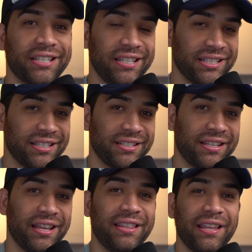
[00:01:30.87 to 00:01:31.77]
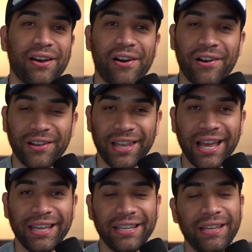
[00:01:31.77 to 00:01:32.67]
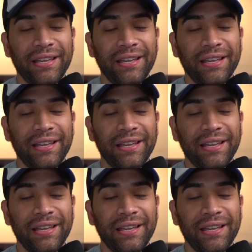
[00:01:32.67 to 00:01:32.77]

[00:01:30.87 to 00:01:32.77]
seasons than there are light